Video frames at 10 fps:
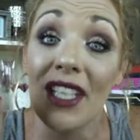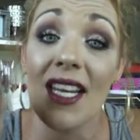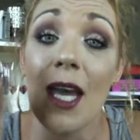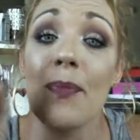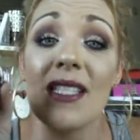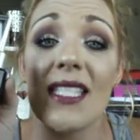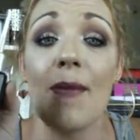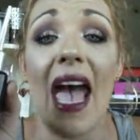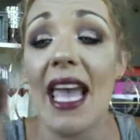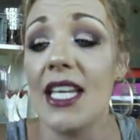we're getting up in
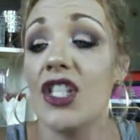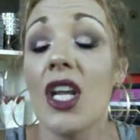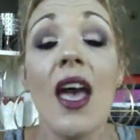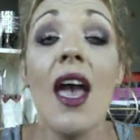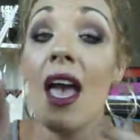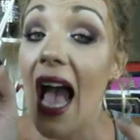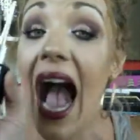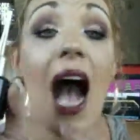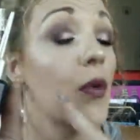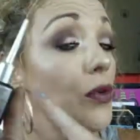some age.
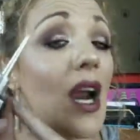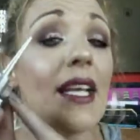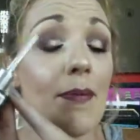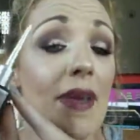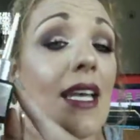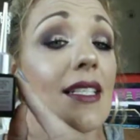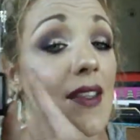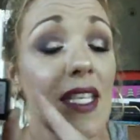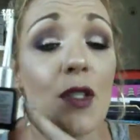I would recommend